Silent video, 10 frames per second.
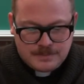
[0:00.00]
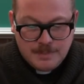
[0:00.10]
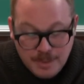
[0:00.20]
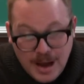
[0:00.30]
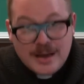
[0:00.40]

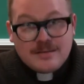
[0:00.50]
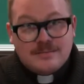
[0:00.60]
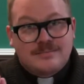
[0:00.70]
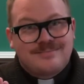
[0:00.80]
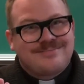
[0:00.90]
But
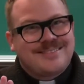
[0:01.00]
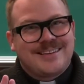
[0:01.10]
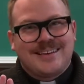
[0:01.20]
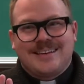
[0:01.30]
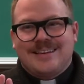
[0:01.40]

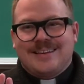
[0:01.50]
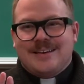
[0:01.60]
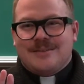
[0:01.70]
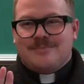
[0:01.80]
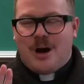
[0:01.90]

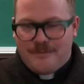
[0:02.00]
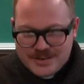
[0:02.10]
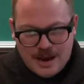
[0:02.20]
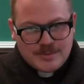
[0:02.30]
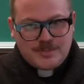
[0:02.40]

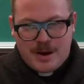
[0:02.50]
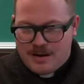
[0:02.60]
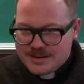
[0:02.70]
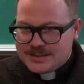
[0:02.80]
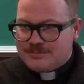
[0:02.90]
oftentimes
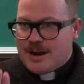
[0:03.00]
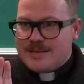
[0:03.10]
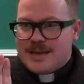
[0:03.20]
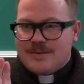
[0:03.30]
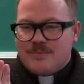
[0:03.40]
parents,
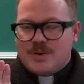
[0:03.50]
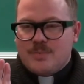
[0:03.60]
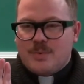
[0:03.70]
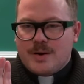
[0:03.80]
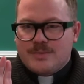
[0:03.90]
right?
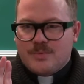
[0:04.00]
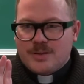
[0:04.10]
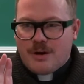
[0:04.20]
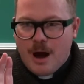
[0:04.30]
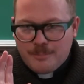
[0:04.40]
When
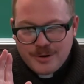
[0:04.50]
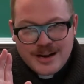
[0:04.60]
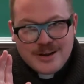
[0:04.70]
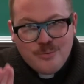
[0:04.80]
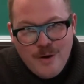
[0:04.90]
they're
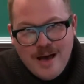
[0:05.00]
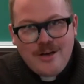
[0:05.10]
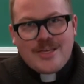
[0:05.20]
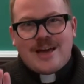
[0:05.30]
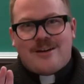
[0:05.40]
operating well,
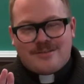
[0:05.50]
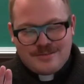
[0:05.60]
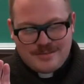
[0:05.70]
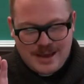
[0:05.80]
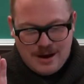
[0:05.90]
they
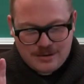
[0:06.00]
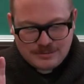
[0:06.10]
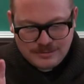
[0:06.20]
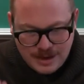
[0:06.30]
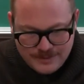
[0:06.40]
are
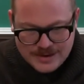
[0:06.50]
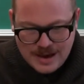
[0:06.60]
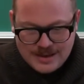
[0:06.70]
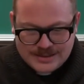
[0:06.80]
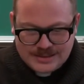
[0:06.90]
loving
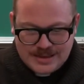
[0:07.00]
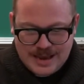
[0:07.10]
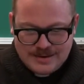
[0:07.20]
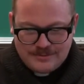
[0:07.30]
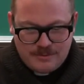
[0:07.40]
us,
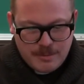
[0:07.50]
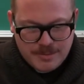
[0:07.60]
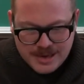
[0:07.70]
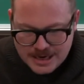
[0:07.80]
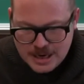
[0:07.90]
and from the
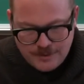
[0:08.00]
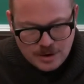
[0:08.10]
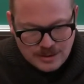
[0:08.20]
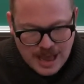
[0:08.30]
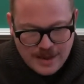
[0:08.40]
beginning of our
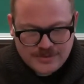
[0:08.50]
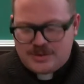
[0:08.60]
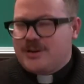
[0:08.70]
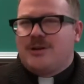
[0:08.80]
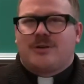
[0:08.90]
lives, they're
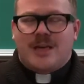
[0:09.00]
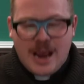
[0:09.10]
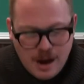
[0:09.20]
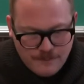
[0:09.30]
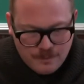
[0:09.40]
here to
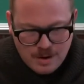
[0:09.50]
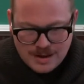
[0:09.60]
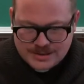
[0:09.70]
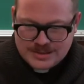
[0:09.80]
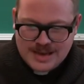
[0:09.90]
care for
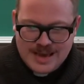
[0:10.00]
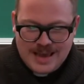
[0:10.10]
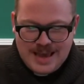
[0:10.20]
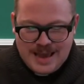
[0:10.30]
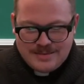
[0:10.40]
us,
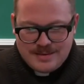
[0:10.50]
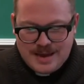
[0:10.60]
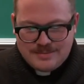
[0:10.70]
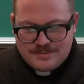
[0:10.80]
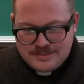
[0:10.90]
and
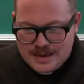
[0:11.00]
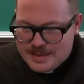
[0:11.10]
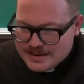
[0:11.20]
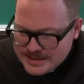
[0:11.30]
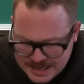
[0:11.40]

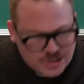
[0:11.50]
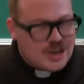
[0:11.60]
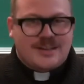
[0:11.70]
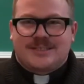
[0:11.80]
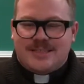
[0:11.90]
they teach
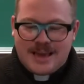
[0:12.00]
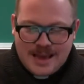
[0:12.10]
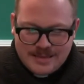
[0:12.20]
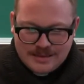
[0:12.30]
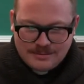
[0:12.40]
us, and
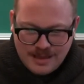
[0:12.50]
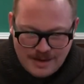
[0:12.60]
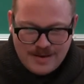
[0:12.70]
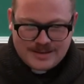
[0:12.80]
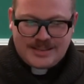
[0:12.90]
they
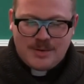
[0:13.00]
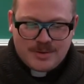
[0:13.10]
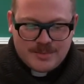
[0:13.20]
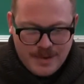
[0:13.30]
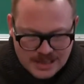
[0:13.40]
love us, and they want
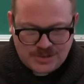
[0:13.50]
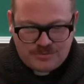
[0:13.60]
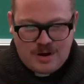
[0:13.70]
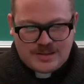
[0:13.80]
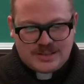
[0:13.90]
the best
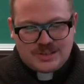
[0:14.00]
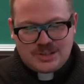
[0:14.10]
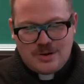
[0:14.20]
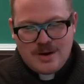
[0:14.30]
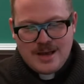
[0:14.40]
for us. And
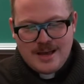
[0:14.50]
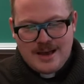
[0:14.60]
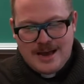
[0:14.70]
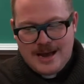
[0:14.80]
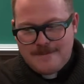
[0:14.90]
so,
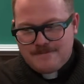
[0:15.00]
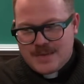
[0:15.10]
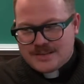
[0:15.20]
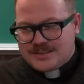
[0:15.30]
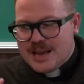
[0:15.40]

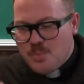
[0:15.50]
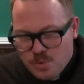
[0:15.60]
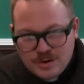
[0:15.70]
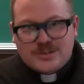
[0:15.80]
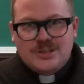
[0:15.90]
as they
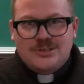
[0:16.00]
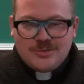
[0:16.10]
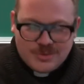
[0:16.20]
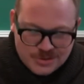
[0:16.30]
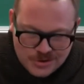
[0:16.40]
work to do
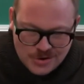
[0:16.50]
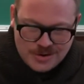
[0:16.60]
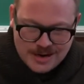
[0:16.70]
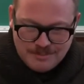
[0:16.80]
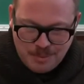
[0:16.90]
what's good
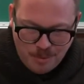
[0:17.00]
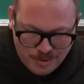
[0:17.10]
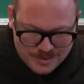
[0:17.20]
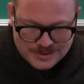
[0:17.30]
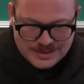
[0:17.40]
and
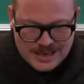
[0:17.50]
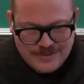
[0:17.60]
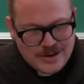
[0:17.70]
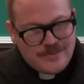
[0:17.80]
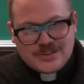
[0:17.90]
important,
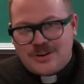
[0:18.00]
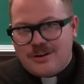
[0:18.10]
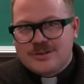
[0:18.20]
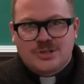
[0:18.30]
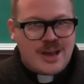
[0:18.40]
even if it's
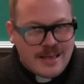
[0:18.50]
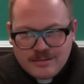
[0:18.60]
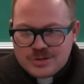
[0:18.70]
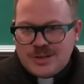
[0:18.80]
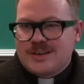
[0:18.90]
hard and
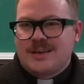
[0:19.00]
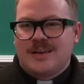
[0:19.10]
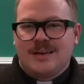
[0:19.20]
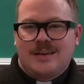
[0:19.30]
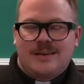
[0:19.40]
challenging,
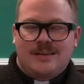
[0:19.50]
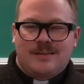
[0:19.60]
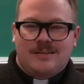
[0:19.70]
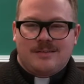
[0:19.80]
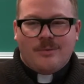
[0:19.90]

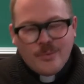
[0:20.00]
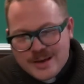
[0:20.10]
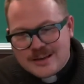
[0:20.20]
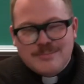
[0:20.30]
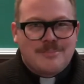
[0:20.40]
we
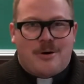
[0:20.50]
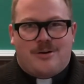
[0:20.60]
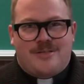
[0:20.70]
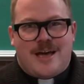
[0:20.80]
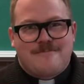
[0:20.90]
can be a part
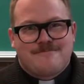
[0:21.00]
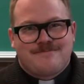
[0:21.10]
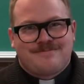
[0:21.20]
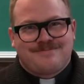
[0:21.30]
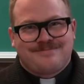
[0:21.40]
of that.
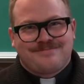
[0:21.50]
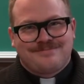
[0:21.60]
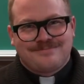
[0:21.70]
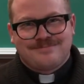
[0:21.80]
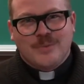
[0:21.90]

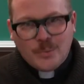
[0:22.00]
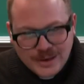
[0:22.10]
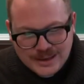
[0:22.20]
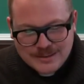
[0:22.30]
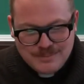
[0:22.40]

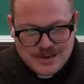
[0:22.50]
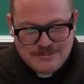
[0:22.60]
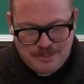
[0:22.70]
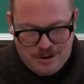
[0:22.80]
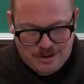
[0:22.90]
We can be a
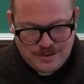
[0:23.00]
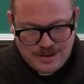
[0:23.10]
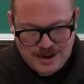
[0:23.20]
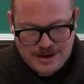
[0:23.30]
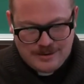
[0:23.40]
part
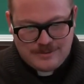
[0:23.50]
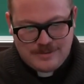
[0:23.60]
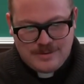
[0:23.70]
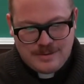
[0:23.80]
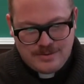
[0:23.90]
of
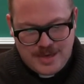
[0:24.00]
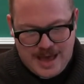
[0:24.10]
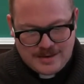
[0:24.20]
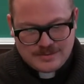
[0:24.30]
that.